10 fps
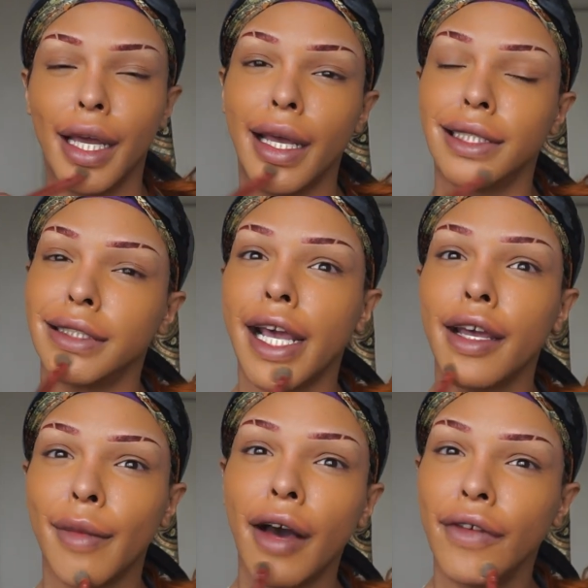And stay
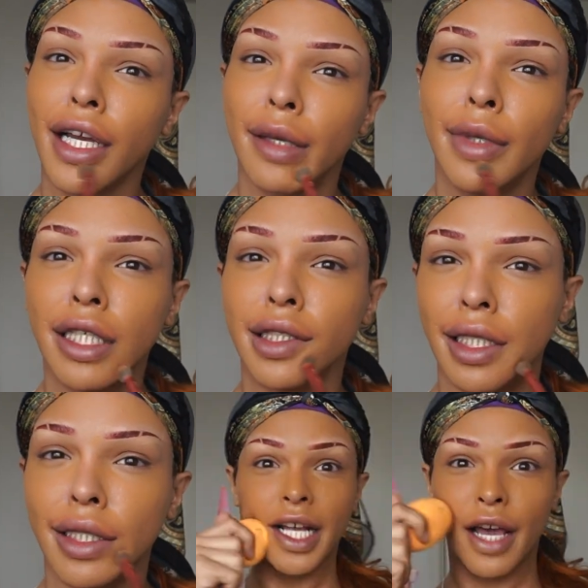in my fucking
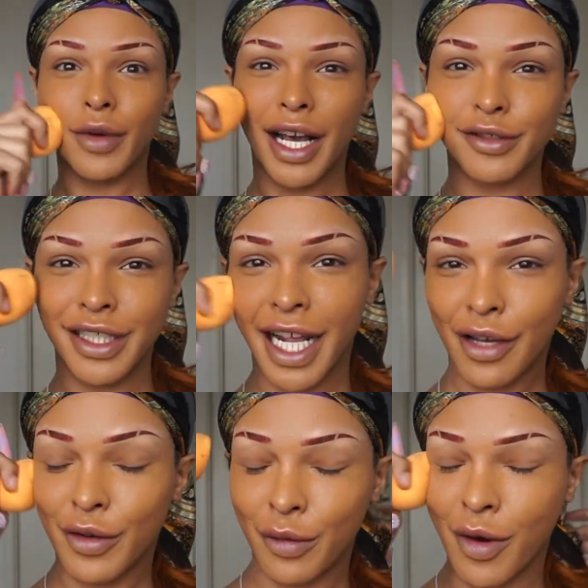business. Today I went out
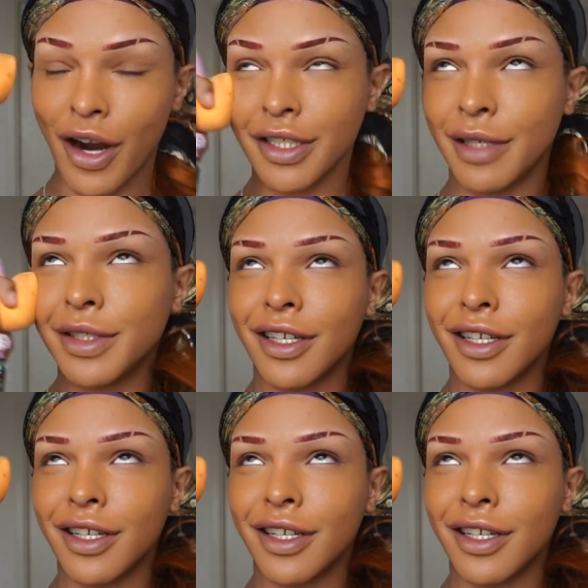skating with Mars.